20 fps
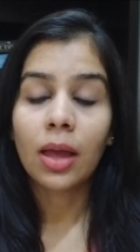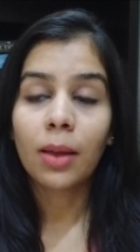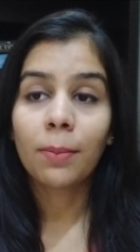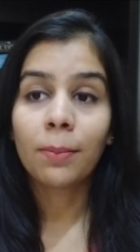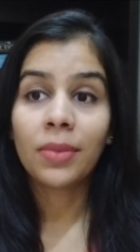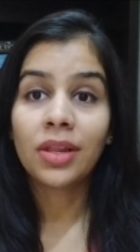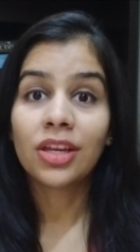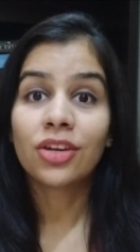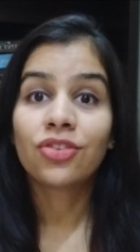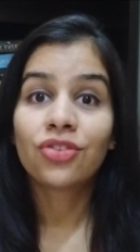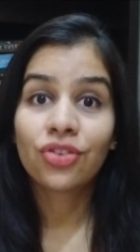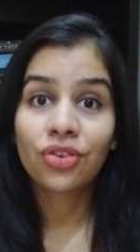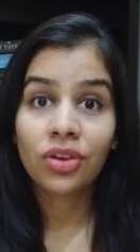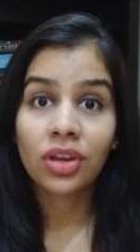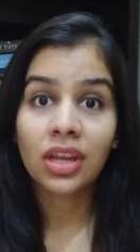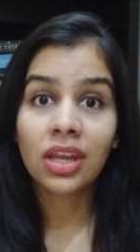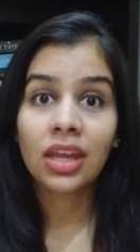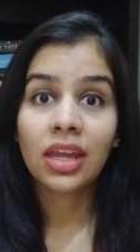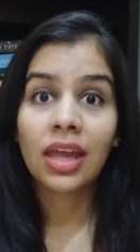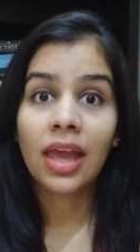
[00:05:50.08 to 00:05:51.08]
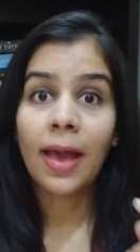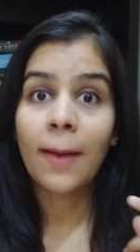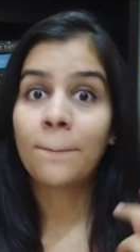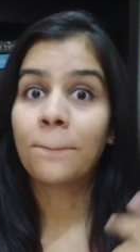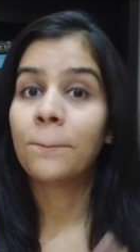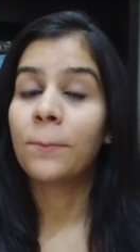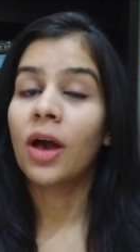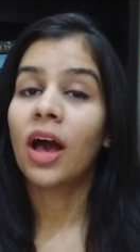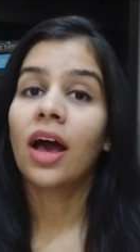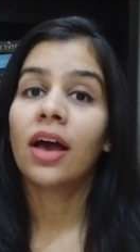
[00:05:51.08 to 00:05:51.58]
military,
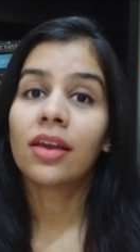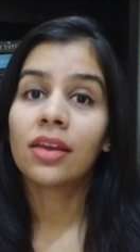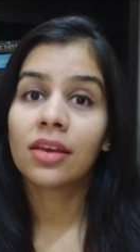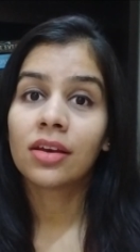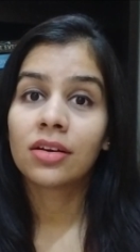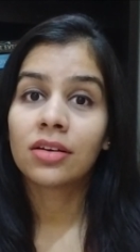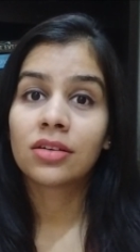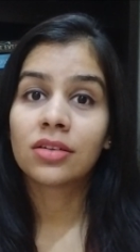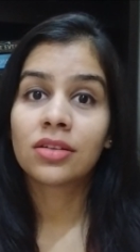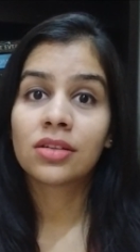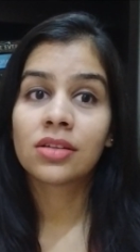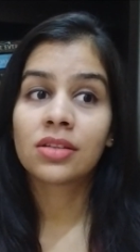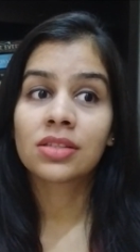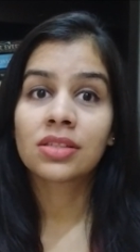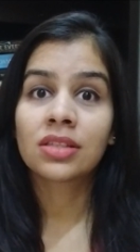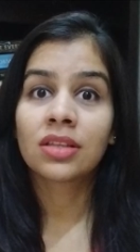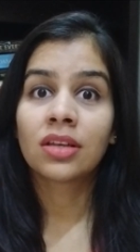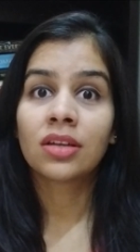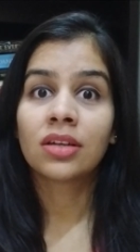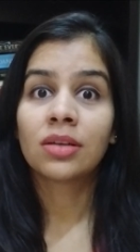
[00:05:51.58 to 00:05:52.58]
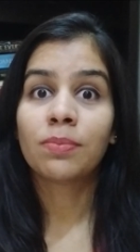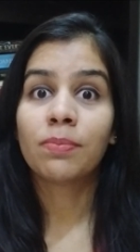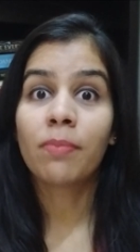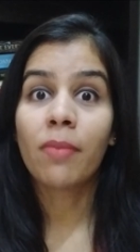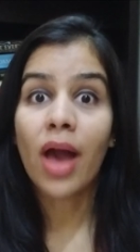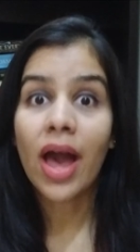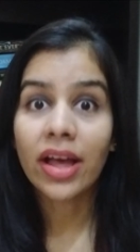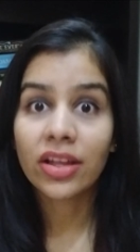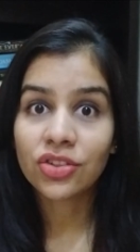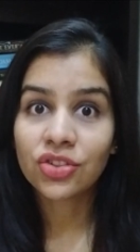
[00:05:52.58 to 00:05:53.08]
empires,
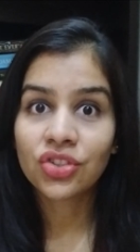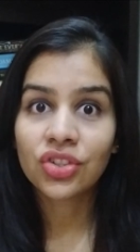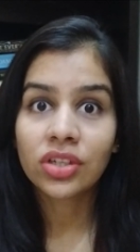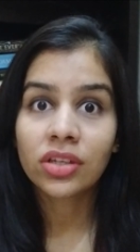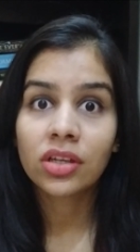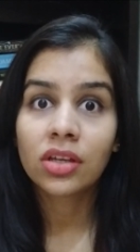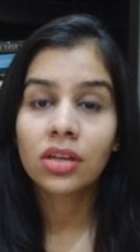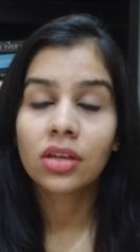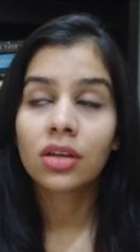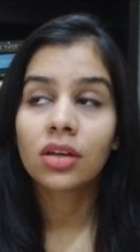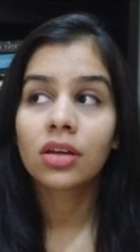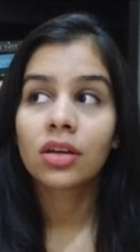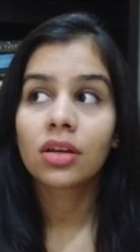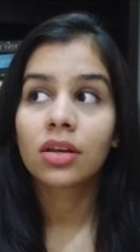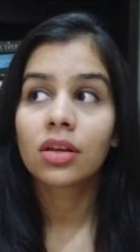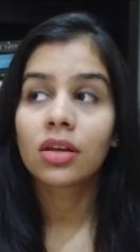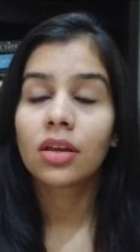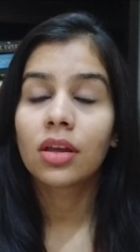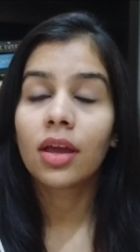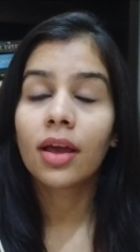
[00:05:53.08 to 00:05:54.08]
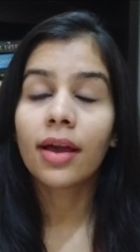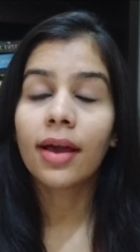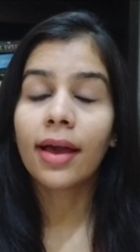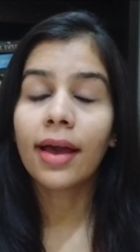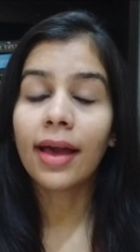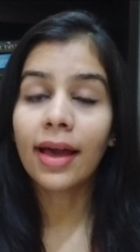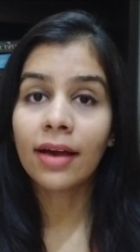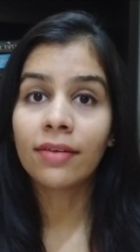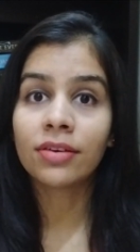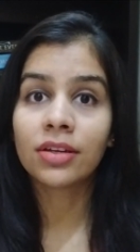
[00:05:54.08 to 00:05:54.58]
magic,
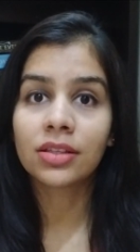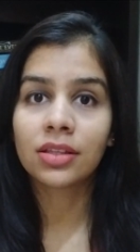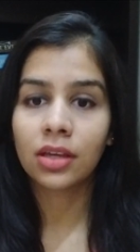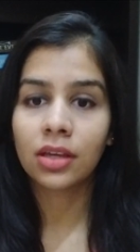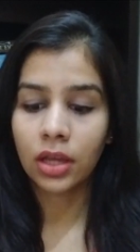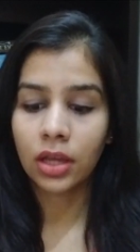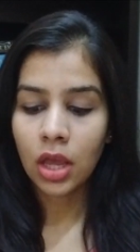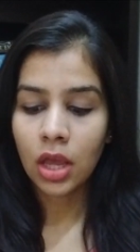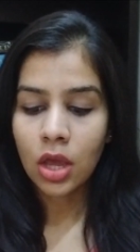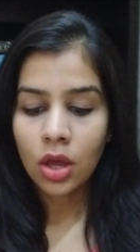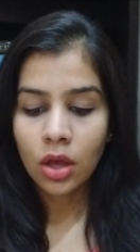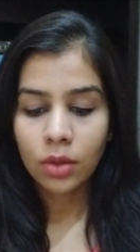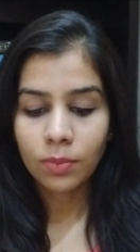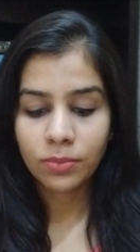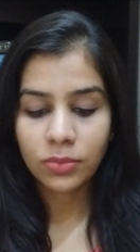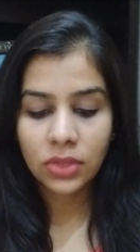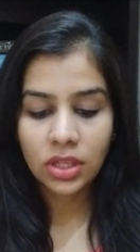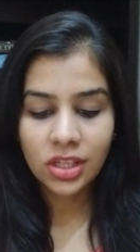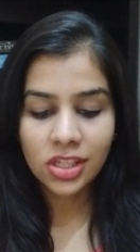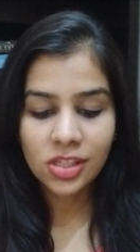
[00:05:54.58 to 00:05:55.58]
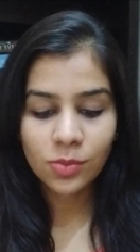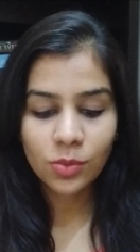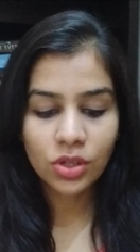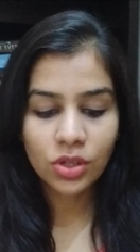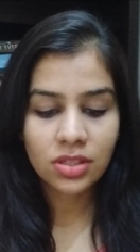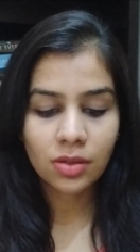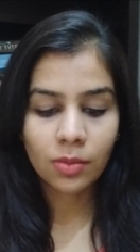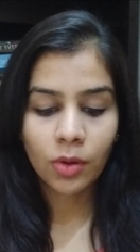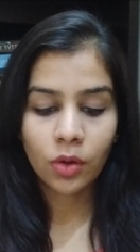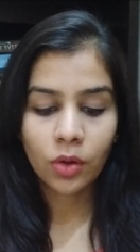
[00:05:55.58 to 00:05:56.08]
everything. This book
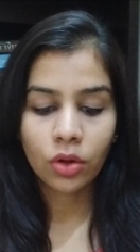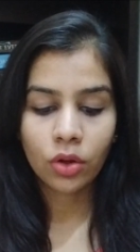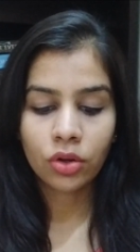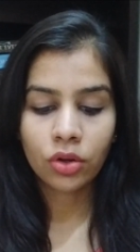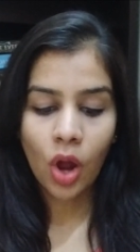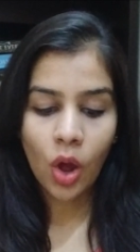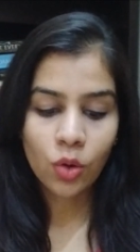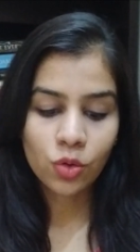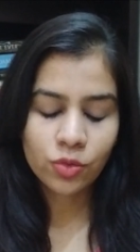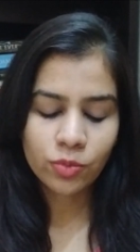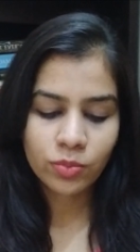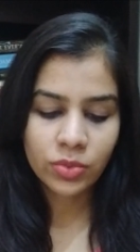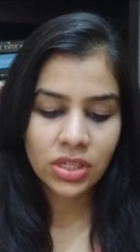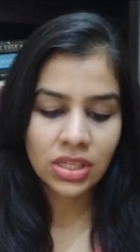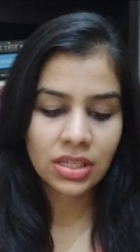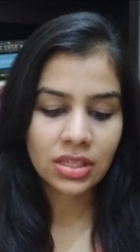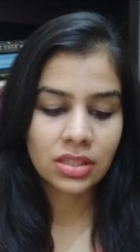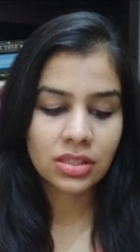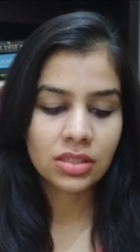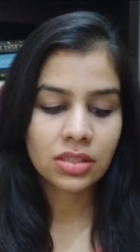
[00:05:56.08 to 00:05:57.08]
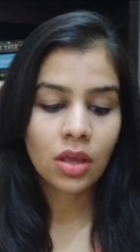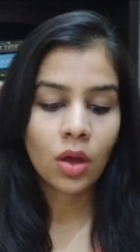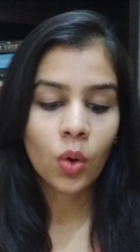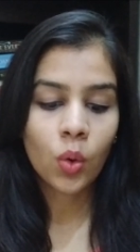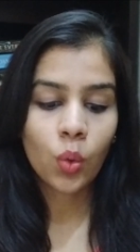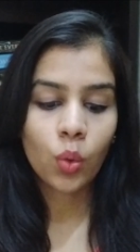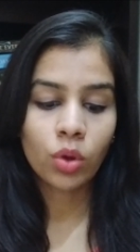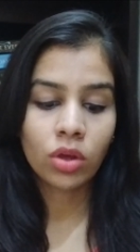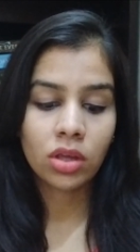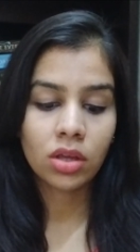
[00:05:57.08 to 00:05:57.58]
is about a crown prince
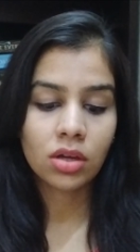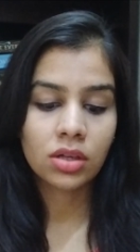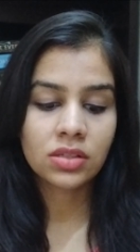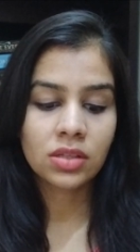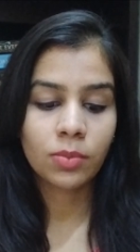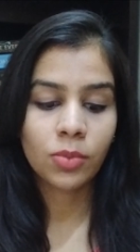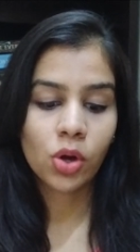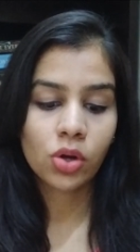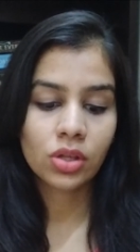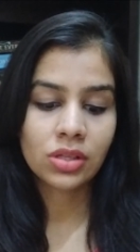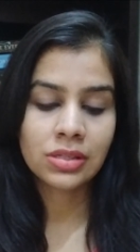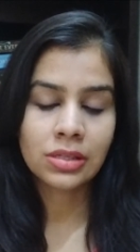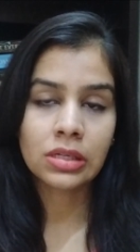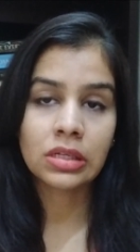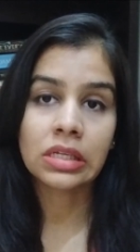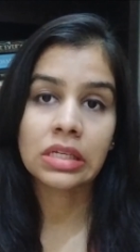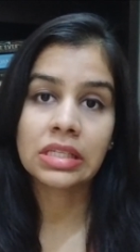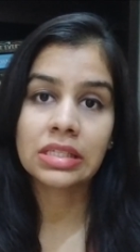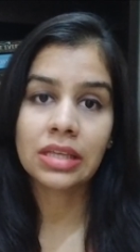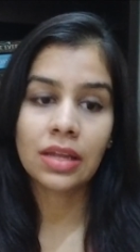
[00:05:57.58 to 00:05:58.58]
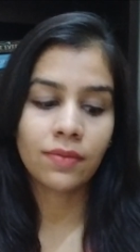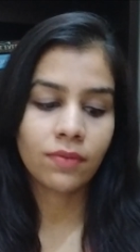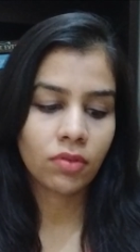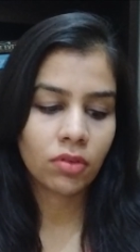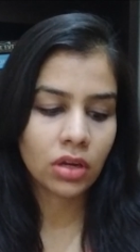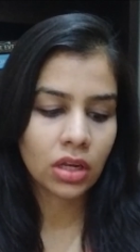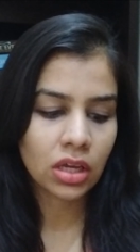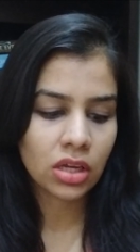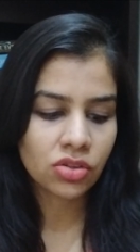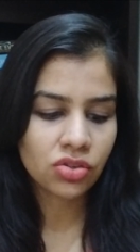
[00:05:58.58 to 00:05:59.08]
who hears about the cities and
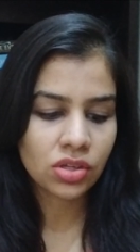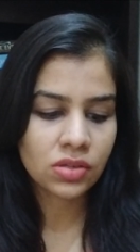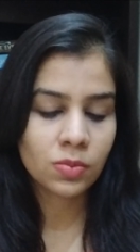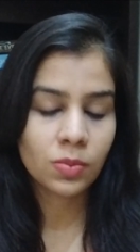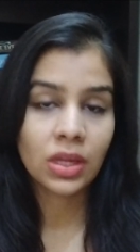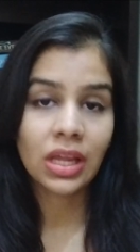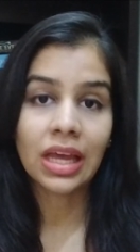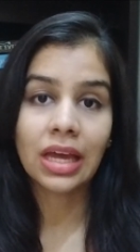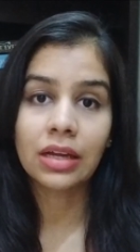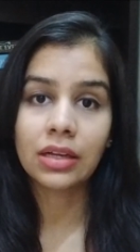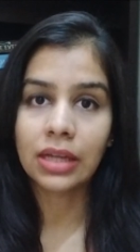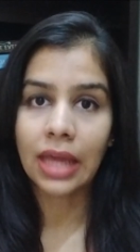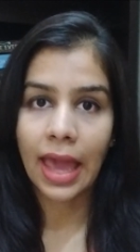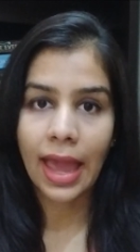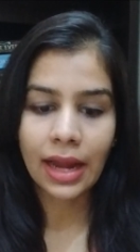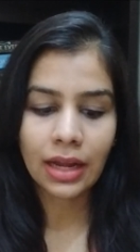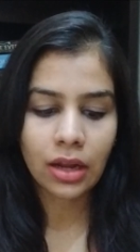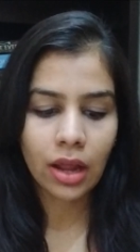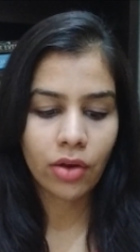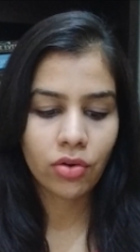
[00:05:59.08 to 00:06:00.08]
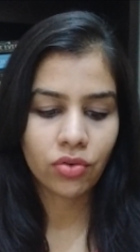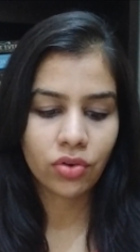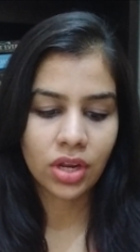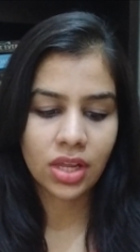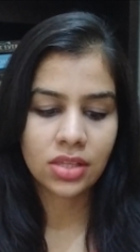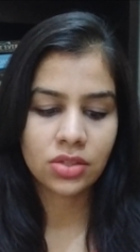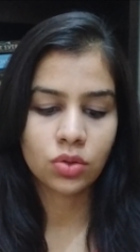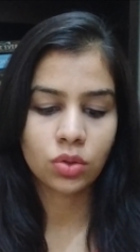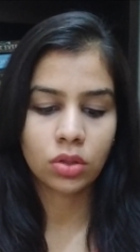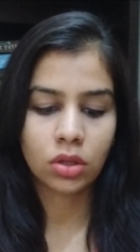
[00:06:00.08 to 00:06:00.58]
villages being attacked and
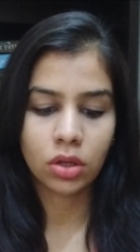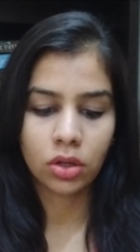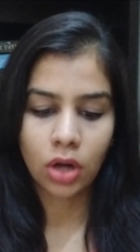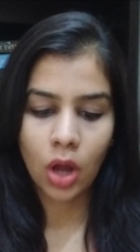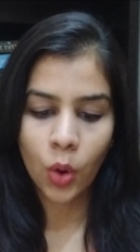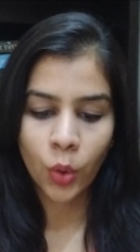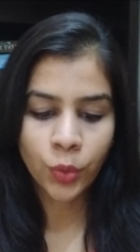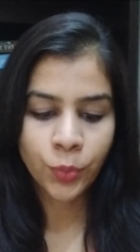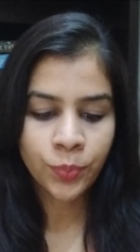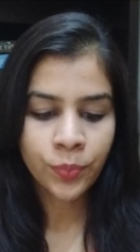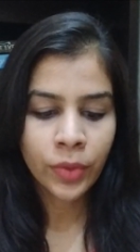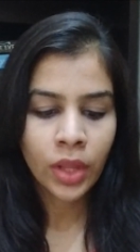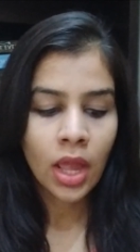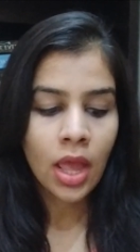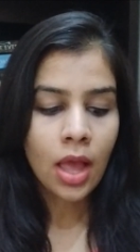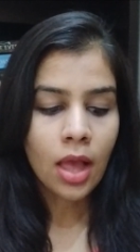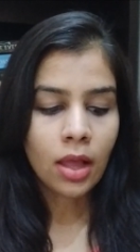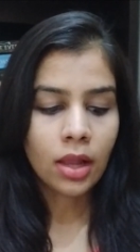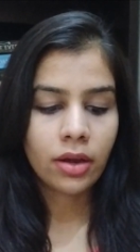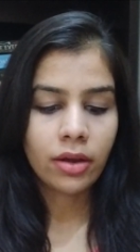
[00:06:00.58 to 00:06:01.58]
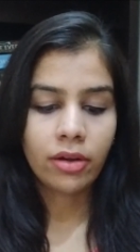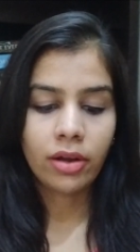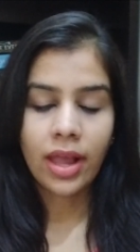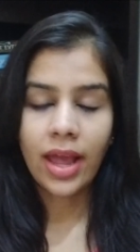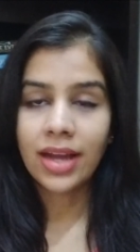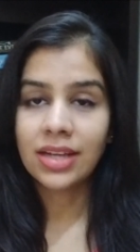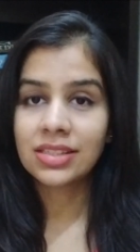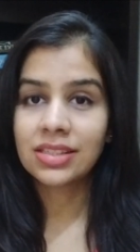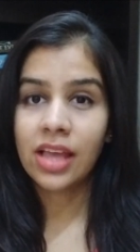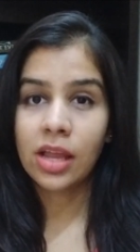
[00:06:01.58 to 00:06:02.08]
razed to the ground.
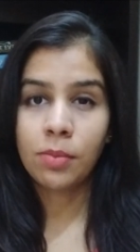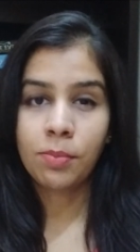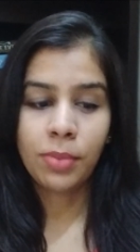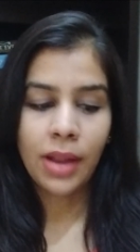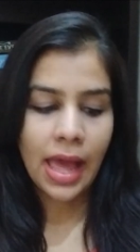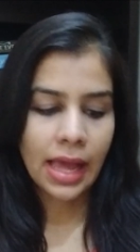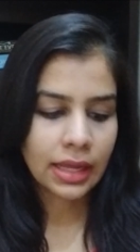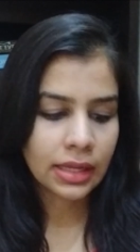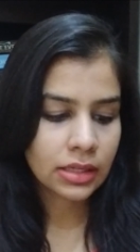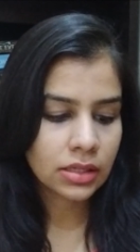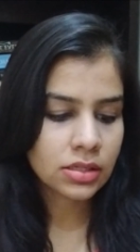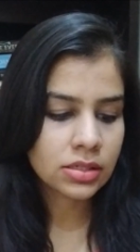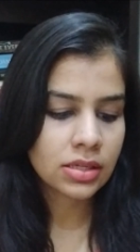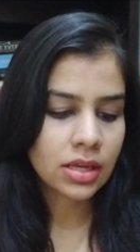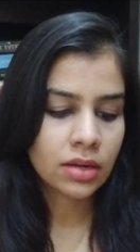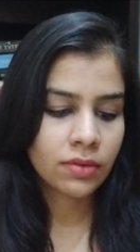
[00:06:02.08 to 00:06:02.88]
Lands get blackened